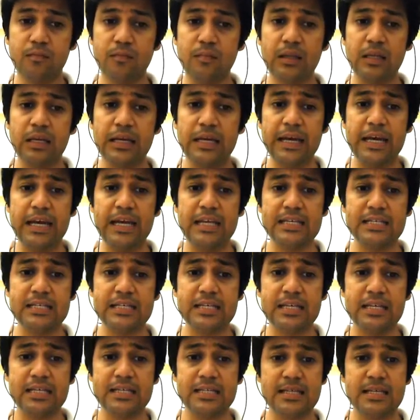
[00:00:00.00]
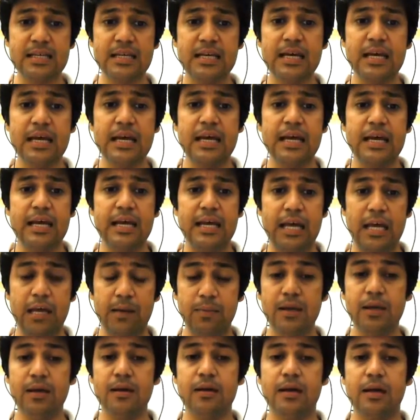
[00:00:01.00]
A C C A
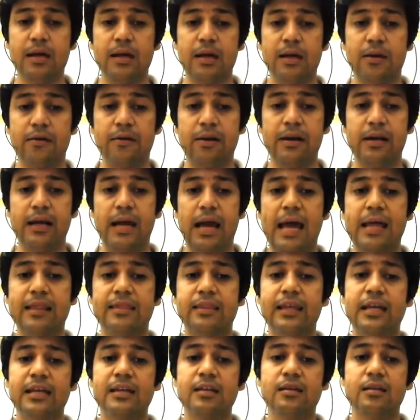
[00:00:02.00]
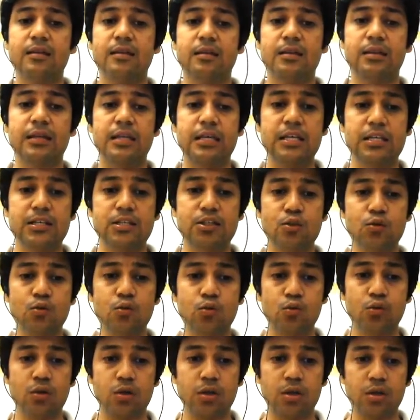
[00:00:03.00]
B, right? And then these
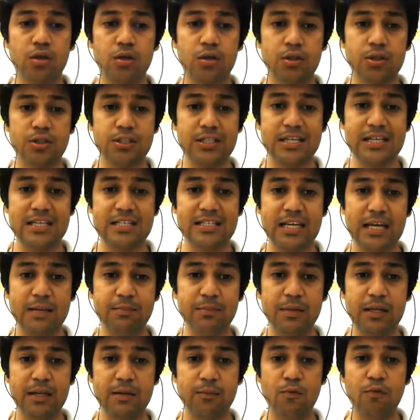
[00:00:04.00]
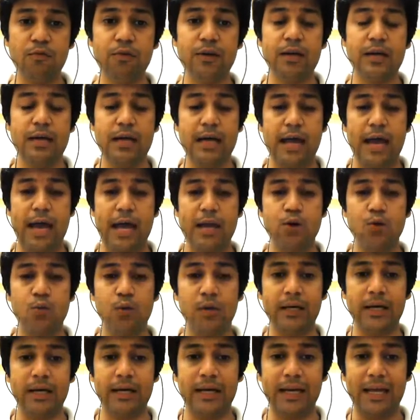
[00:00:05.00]
two C's can be removed and you will
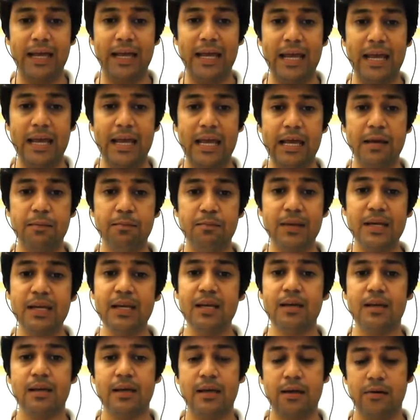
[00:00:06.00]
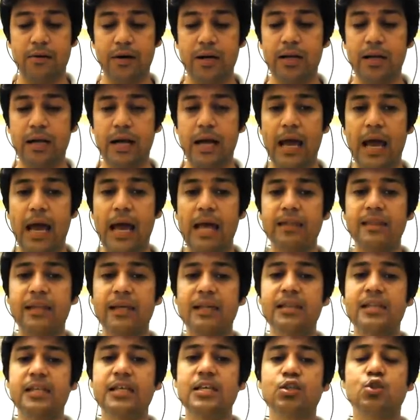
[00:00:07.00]
get A A B, right? And then
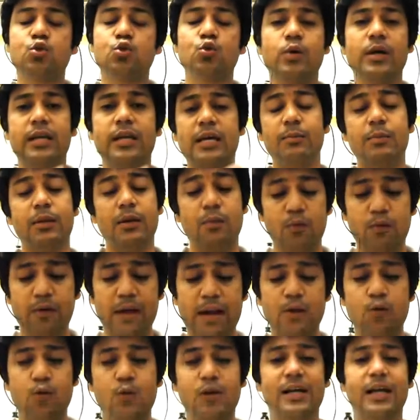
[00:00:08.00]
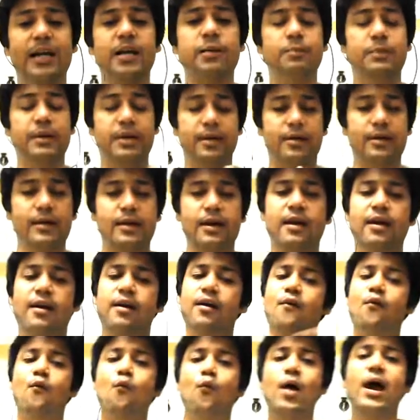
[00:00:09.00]
these two A can be removed and you will get B.
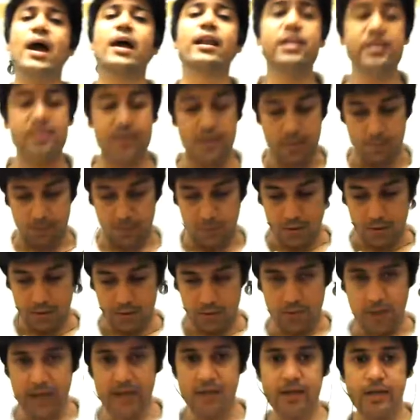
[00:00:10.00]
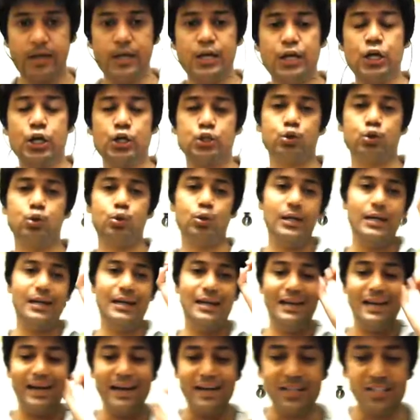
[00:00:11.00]
Very simple, right? So
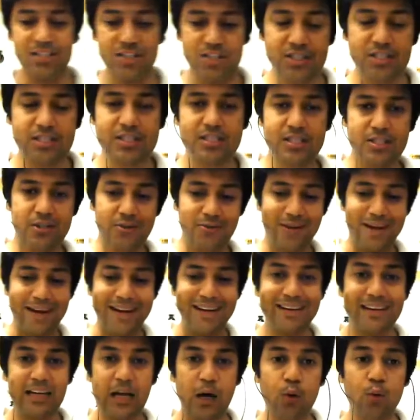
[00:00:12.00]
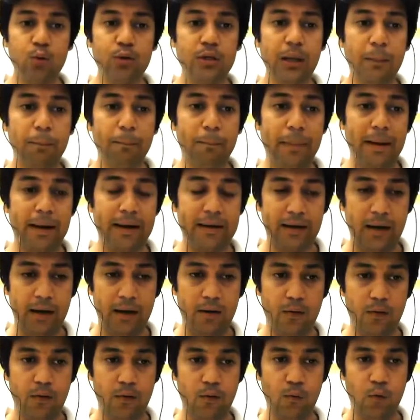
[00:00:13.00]
let's just write down the pattern,
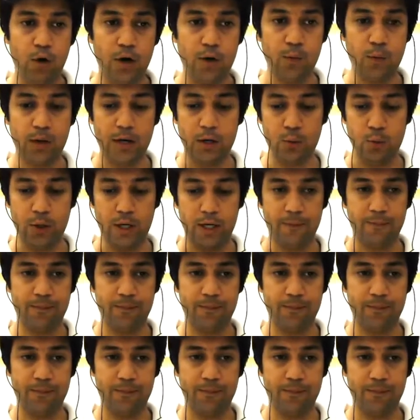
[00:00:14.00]
what we are doing.